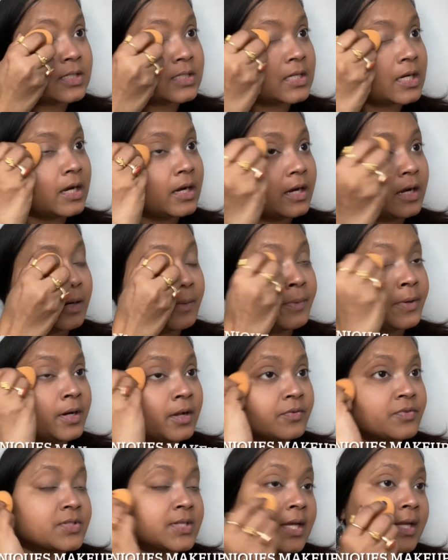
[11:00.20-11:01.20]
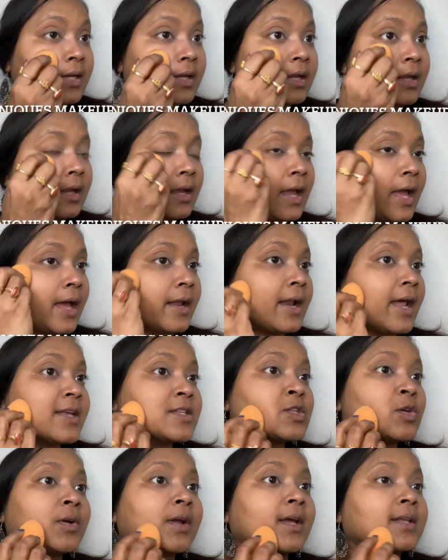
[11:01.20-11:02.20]
a little bit of setting, and as
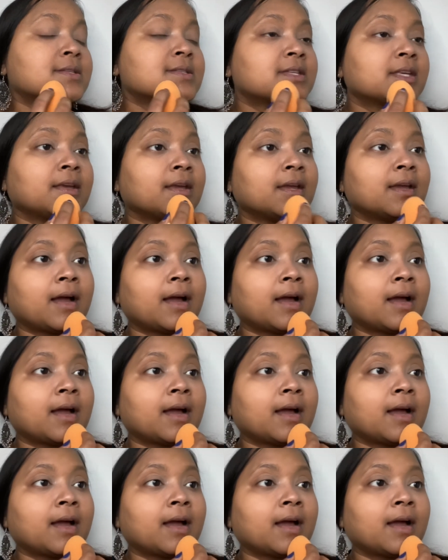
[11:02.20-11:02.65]
you can see,